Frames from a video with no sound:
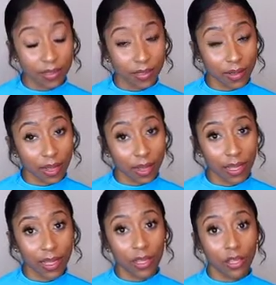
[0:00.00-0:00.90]
Okay?
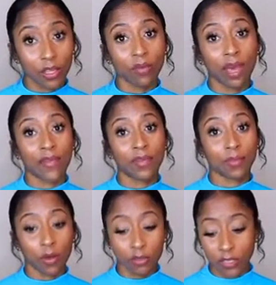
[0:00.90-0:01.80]
You have
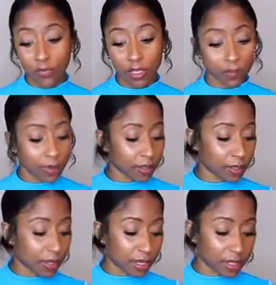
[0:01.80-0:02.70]
emotions for this
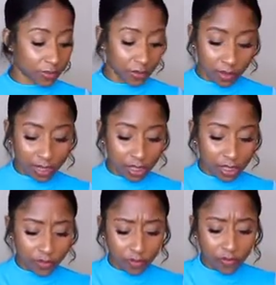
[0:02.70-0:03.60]
person. I just feel like there's
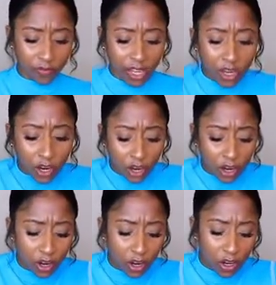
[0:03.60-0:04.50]
just fear
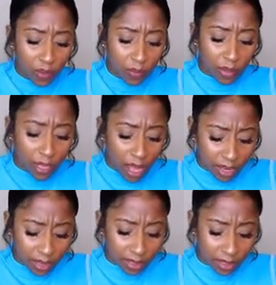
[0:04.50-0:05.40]

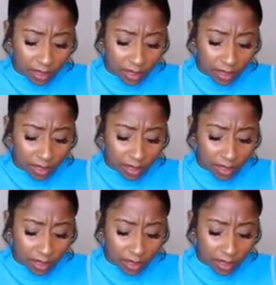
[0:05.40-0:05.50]
blocking this